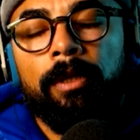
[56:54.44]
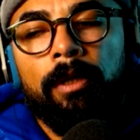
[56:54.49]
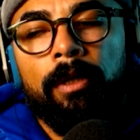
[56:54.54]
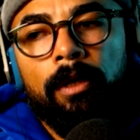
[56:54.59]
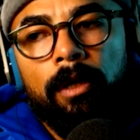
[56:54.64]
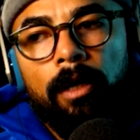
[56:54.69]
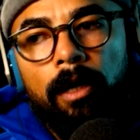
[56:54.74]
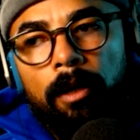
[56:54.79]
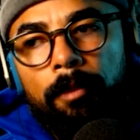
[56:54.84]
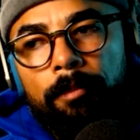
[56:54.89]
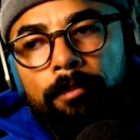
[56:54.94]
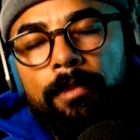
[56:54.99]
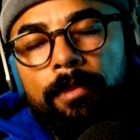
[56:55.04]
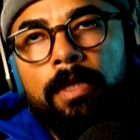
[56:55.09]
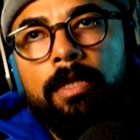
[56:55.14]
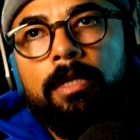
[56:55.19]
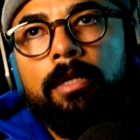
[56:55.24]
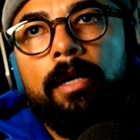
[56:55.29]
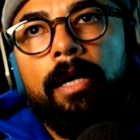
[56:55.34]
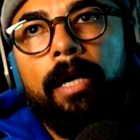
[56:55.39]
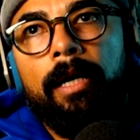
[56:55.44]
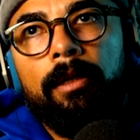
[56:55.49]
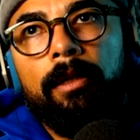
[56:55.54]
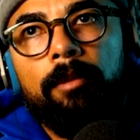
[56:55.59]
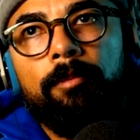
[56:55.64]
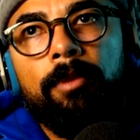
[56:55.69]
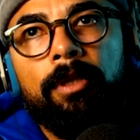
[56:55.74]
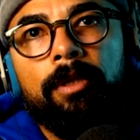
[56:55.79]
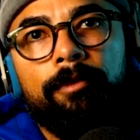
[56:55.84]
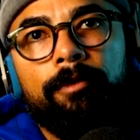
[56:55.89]
a mere
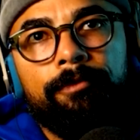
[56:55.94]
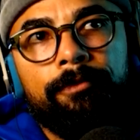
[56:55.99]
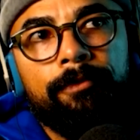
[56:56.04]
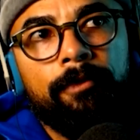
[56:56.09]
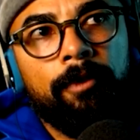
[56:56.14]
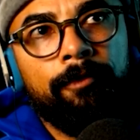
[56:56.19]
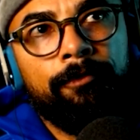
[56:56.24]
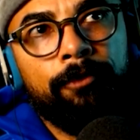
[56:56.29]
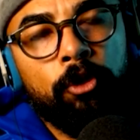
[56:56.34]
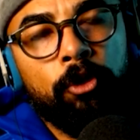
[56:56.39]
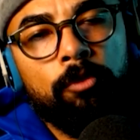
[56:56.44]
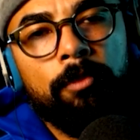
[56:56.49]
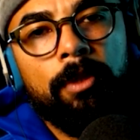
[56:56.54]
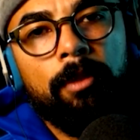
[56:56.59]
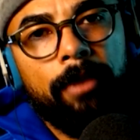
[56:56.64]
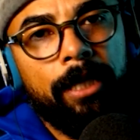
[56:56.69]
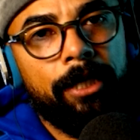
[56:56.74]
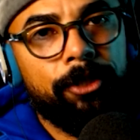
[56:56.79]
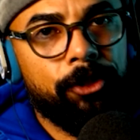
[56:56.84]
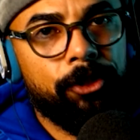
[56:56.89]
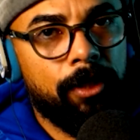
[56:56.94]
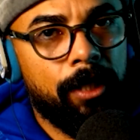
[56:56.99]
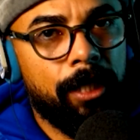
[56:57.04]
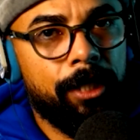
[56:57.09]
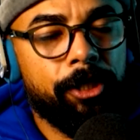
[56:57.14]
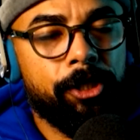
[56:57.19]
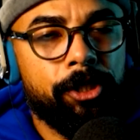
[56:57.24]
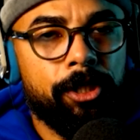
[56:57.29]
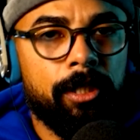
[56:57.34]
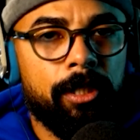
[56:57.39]
element of human
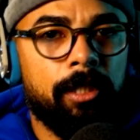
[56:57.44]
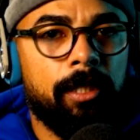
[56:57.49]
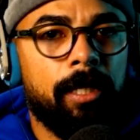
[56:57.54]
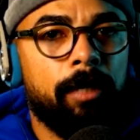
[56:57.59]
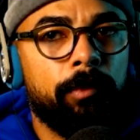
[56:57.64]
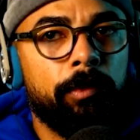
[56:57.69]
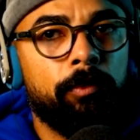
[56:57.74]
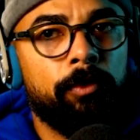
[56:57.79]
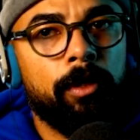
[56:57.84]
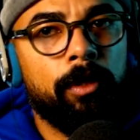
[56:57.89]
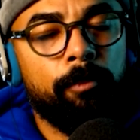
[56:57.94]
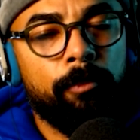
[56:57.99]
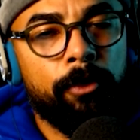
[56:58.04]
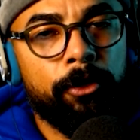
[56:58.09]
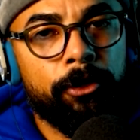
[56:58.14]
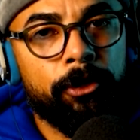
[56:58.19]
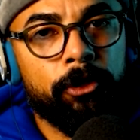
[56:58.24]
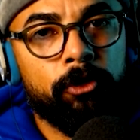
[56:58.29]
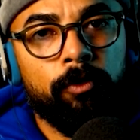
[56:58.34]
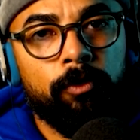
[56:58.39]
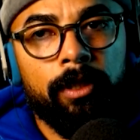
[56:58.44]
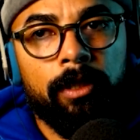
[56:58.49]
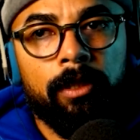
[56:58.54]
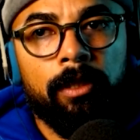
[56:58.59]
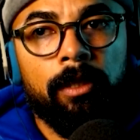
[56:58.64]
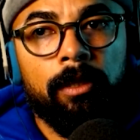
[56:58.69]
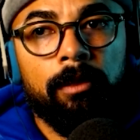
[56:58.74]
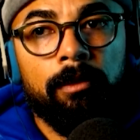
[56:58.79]
imagination in that we want to merge with,